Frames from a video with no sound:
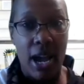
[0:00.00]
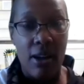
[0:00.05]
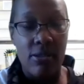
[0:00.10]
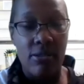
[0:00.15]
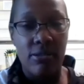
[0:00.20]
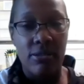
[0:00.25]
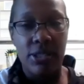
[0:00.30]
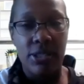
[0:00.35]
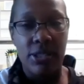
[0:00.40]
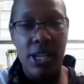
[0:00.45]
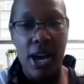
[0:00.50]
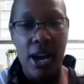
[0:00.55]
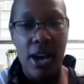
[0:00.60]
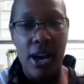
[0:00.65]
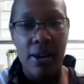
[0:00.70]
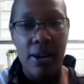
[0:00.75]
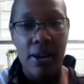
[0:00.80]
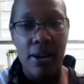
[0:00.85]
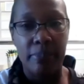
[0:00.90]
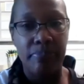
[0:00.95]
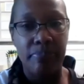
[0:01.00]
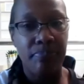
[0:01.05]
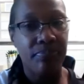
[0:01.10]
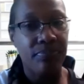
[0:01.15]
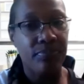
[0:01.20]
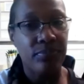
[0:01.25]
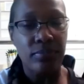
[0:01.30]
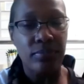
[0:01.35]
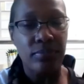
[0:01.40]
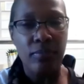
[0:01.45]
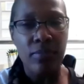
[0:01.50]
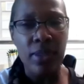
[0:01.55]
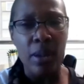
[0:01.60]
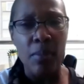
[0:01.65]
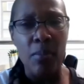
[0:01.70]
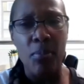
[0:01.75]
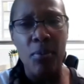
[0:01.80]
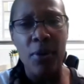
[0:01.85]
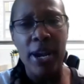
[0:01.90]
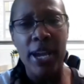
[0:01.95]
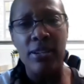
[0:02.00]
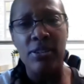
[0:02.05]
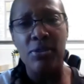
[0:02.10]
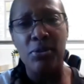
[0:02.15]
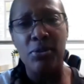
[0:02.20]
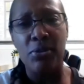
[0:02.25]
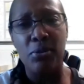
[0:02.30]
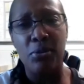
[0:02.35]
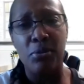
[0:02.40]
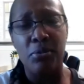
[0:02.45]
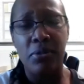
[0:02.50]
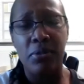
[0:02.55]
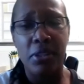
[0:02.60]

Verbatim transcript: out, um, brand new